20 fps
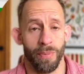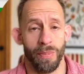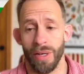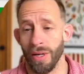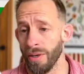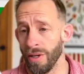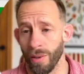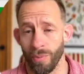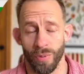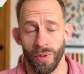be a
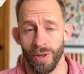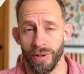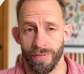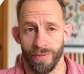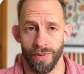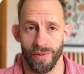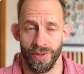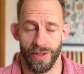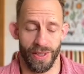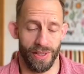number of
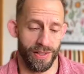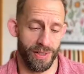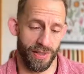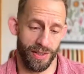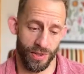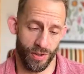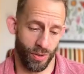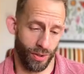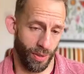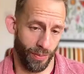different things. Is
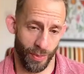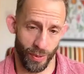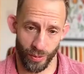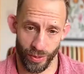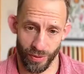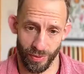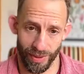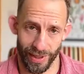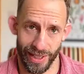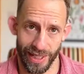it trying to build
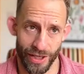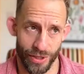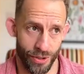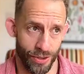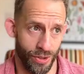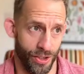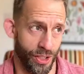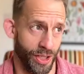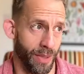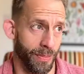the
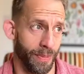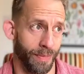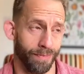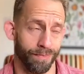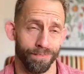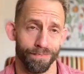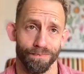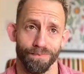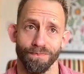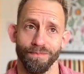relationship?
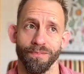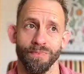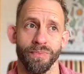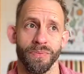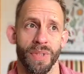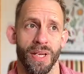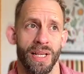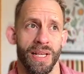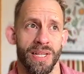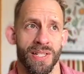
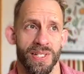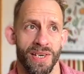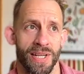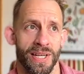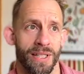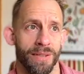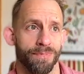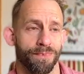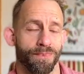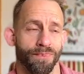Is
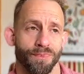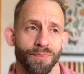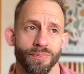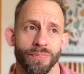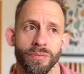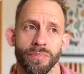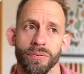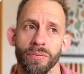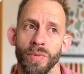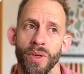it
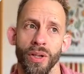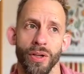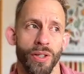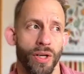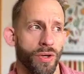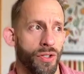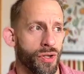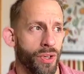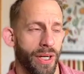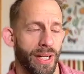
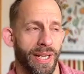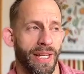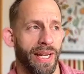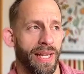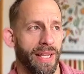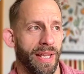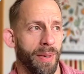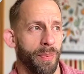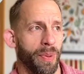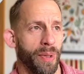trying to get
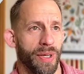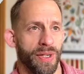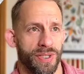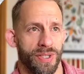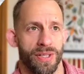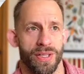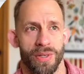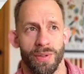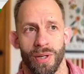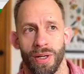that
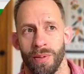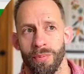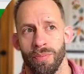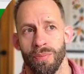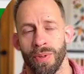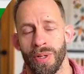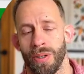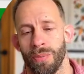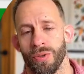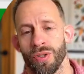person to
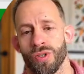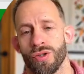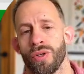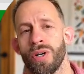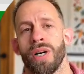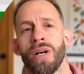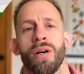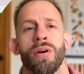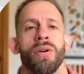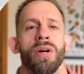become a
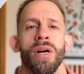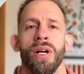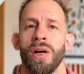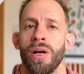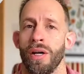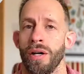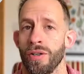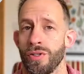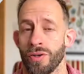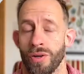trial?
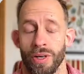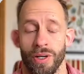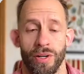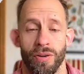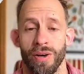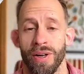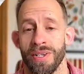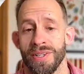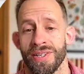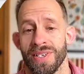Are you trying to
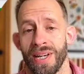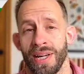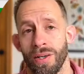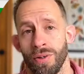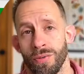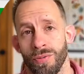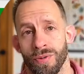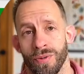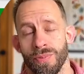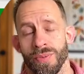get a
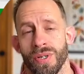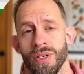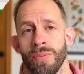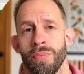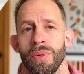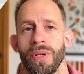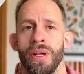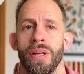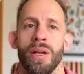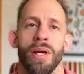sale from
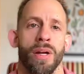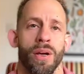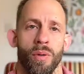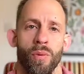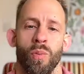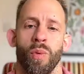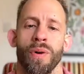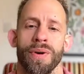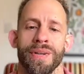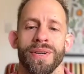somebody?
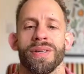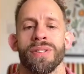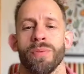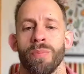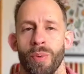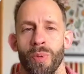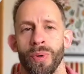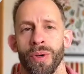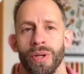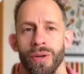What is the
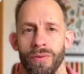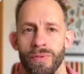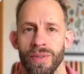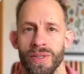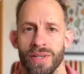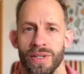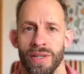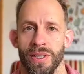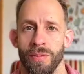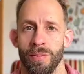point of
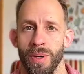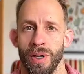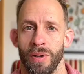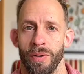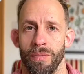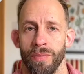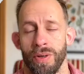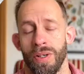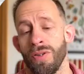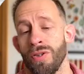this
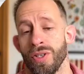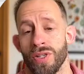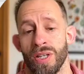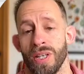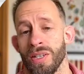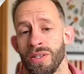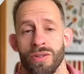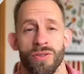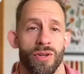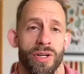email? Are you just
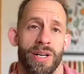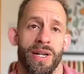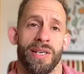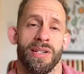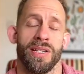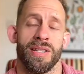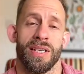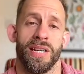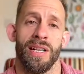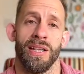there to try and
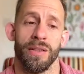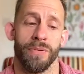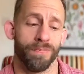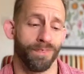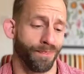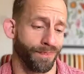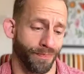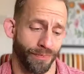entertain them